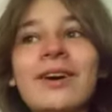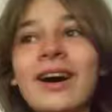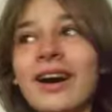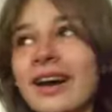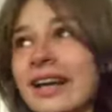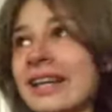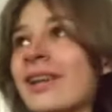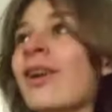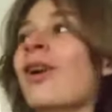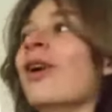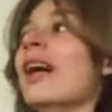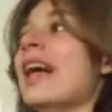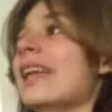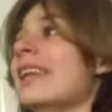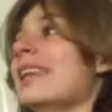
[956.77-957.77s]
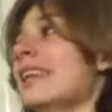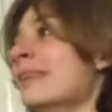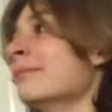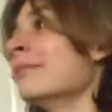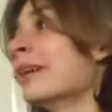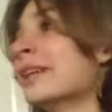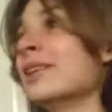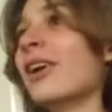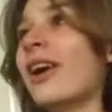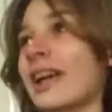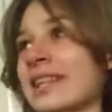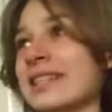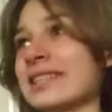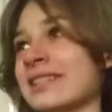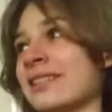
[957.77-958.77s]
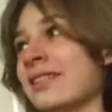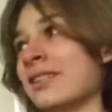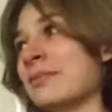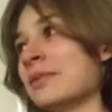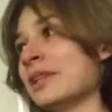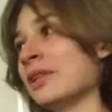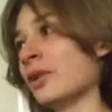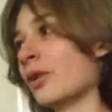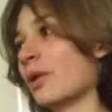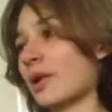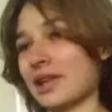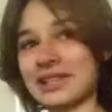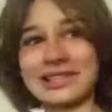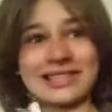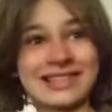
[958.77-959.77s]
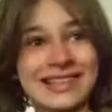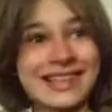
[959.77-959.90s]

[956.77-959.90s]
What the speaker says: Fine, I'll edit in my yawns to be noise.